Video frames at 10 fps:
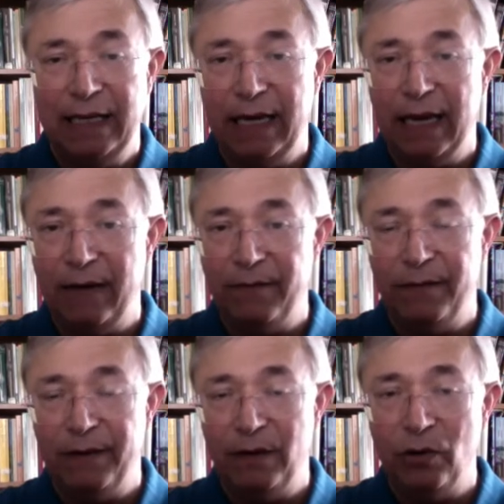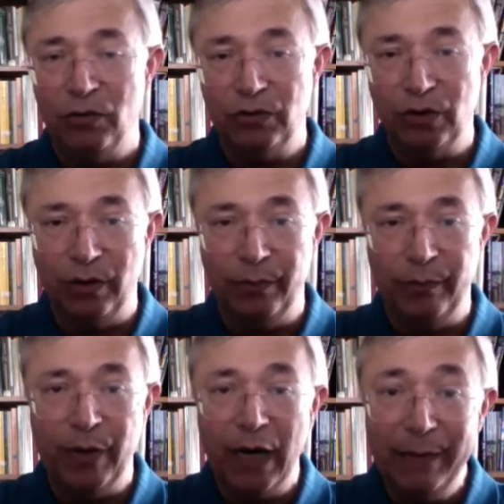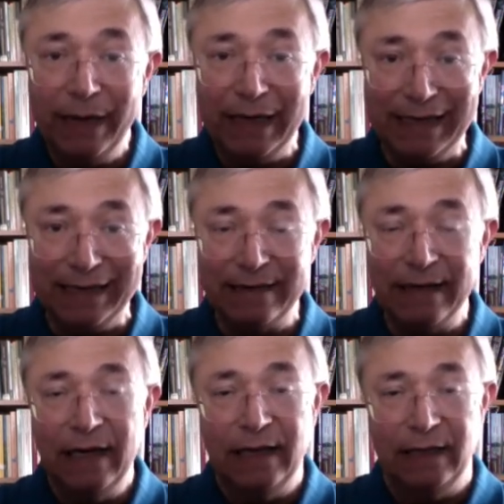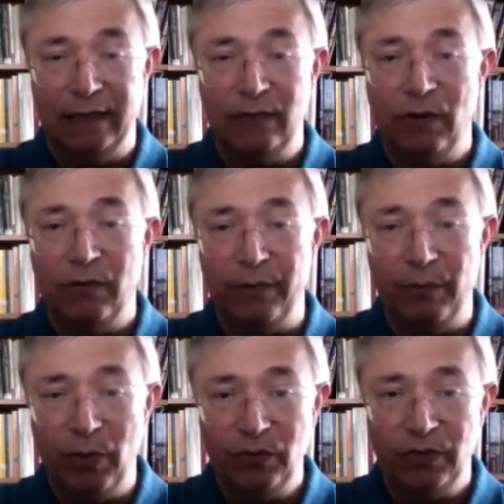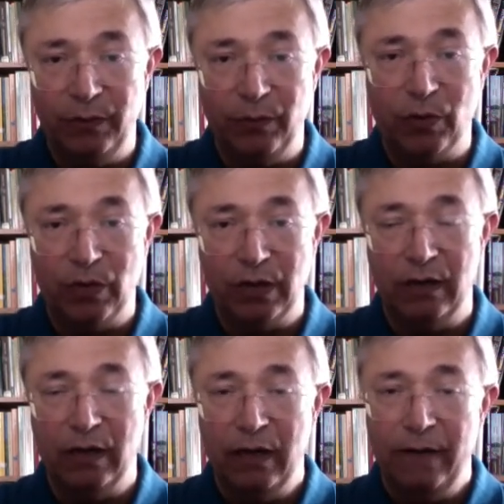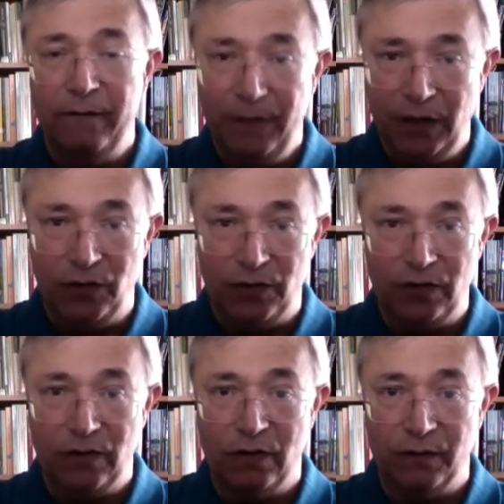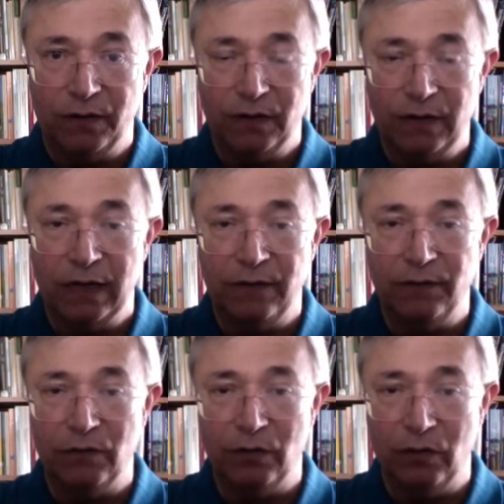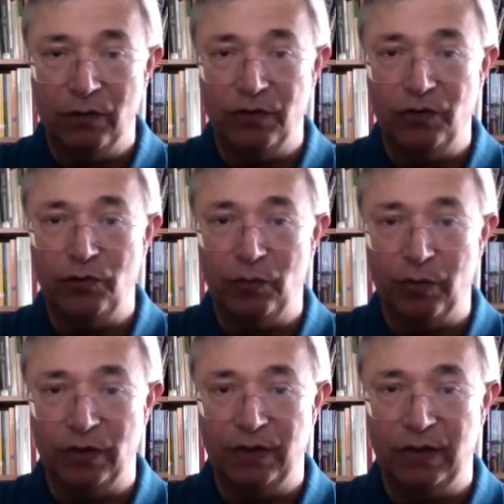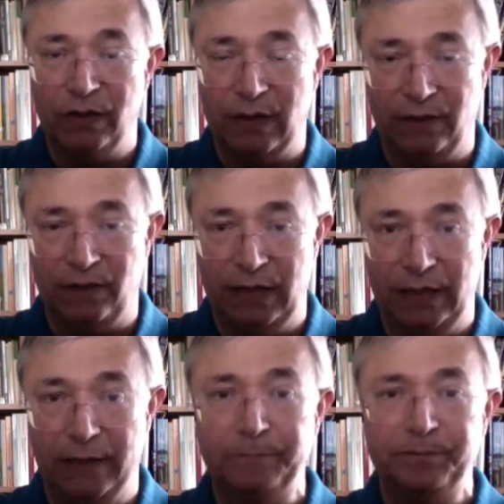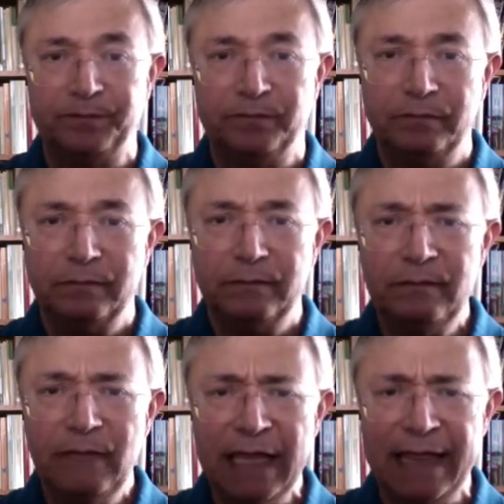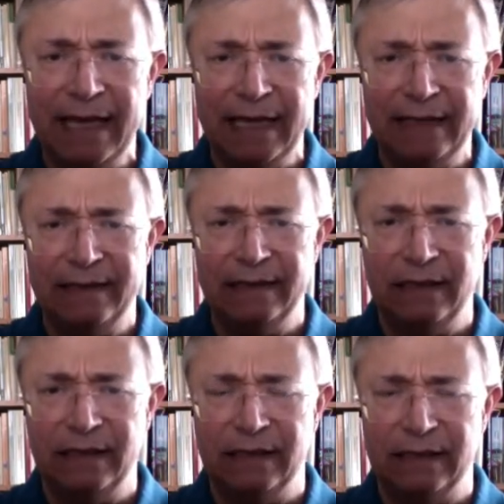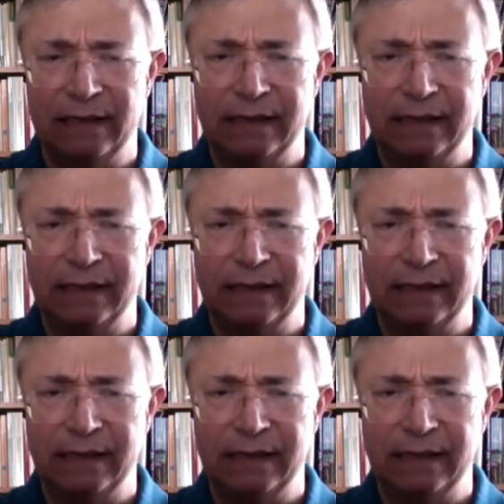have the long-term permanence that is one of the most important features of successful knowledge to policy transferring. That, uh,